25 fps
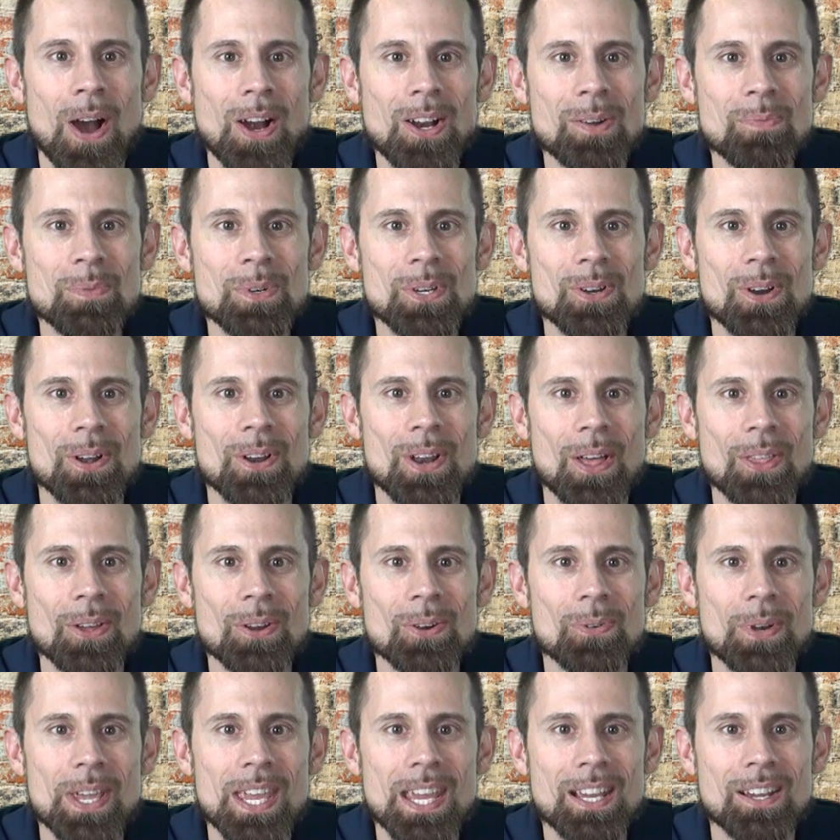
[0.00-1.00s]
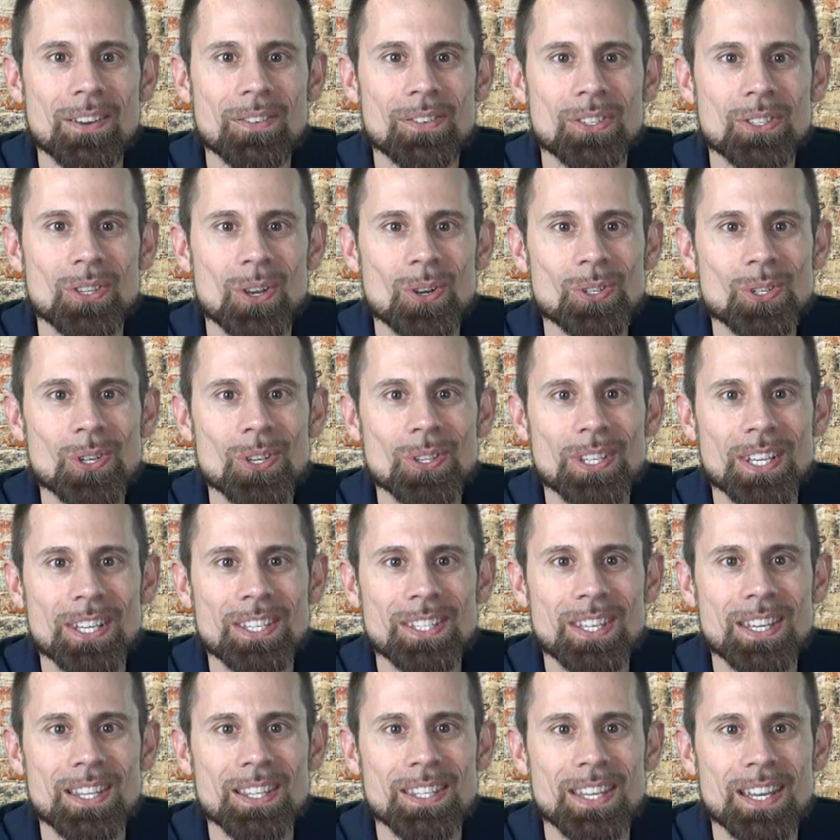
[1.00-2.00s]
Welcome to another week of Social
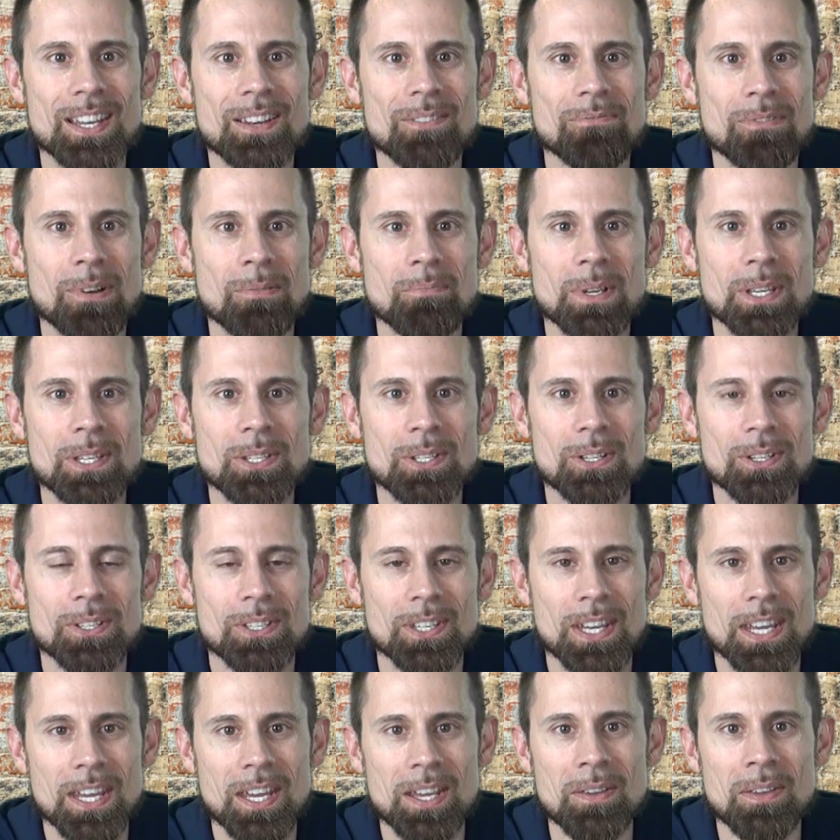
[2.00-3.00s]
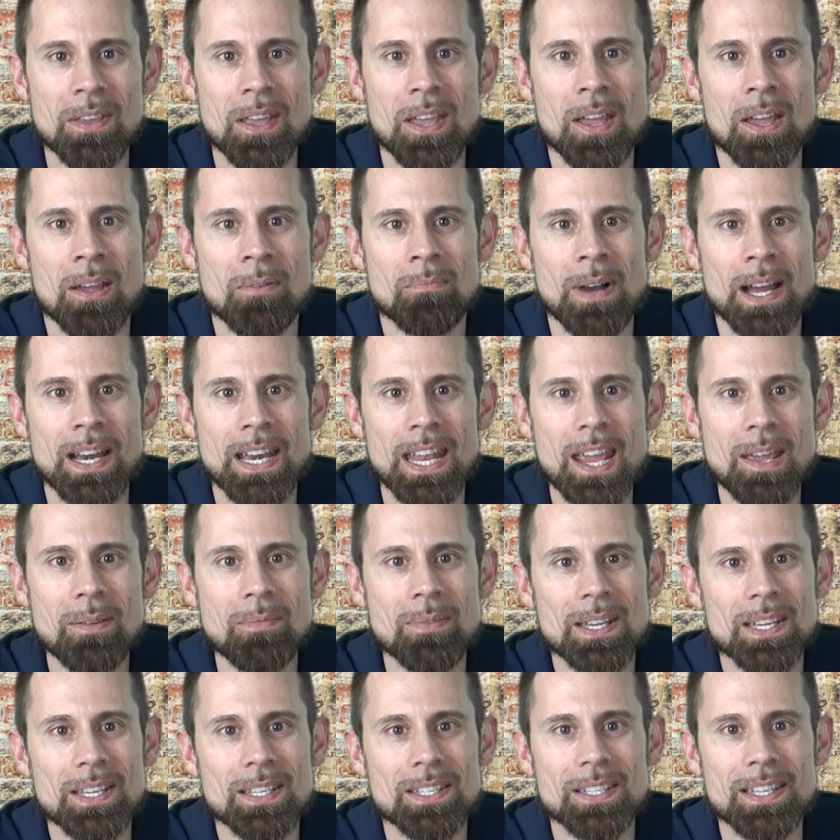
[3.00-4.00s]
Distancing from Mr. Z. My
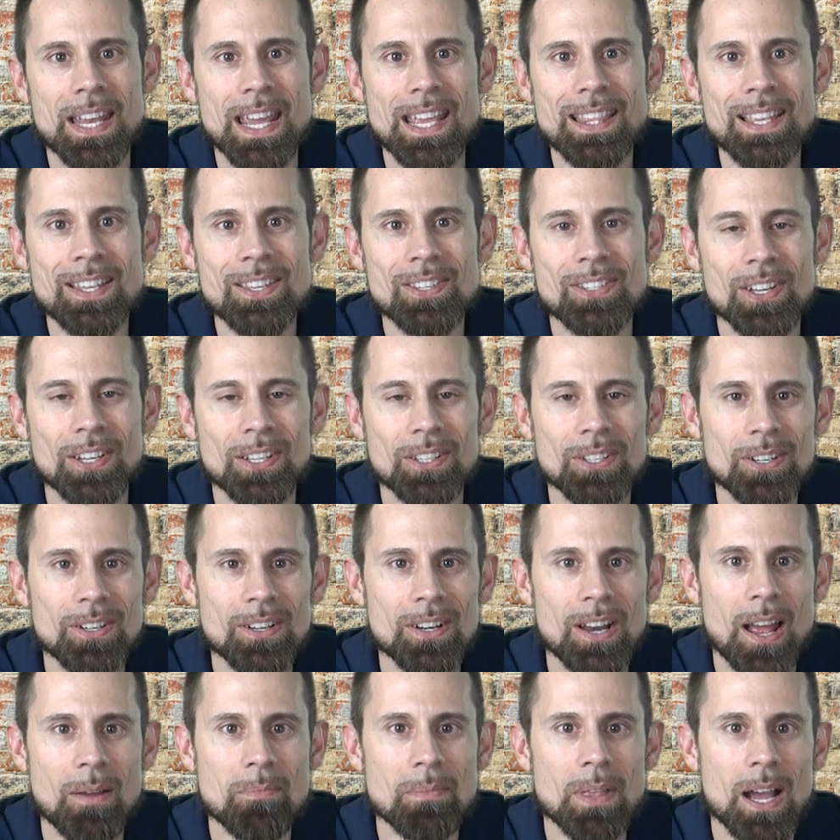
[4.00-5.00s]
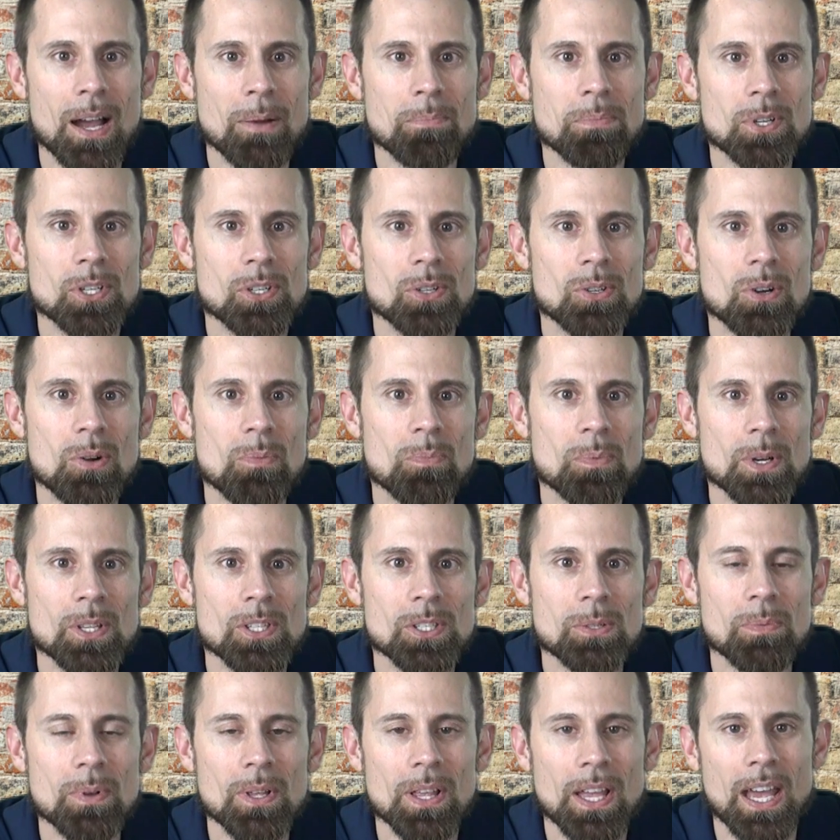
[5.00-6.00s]
name is Nathan Ziegler, and I'm the upper school
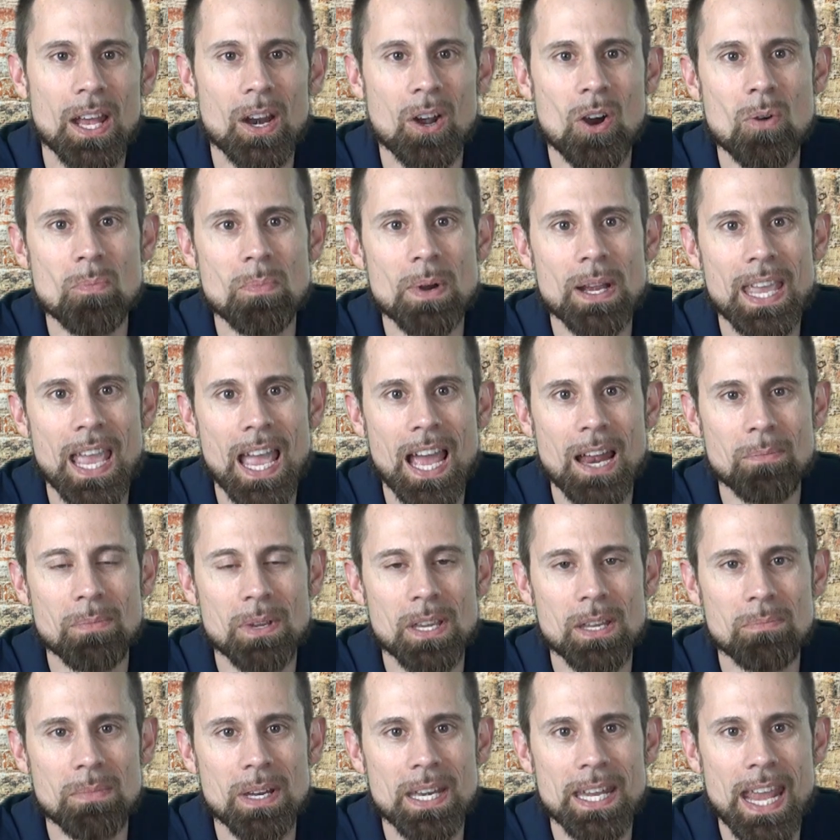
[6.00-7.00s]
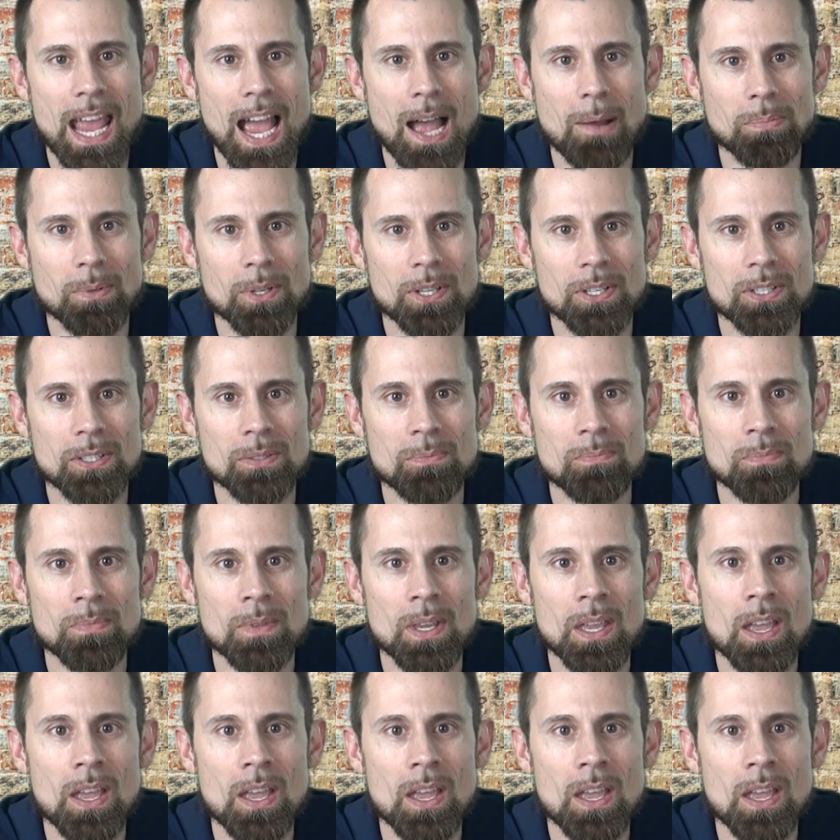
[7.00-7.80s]
principal at Hope Academy in Minneapolis.